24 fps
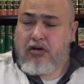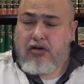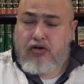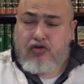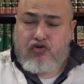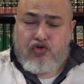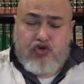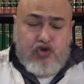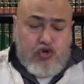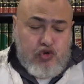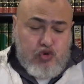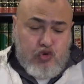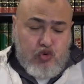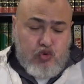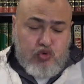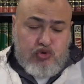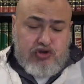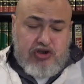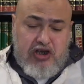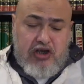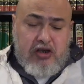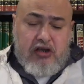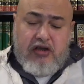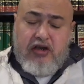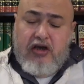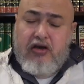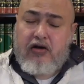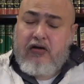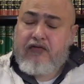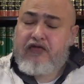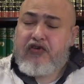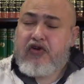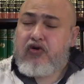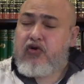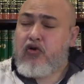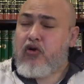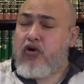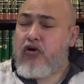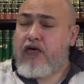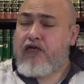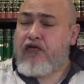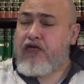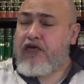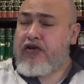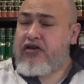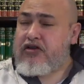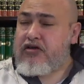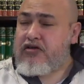to take care of your
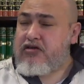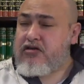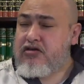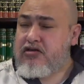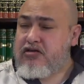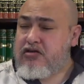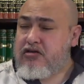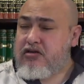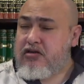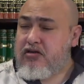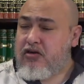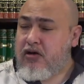orphans,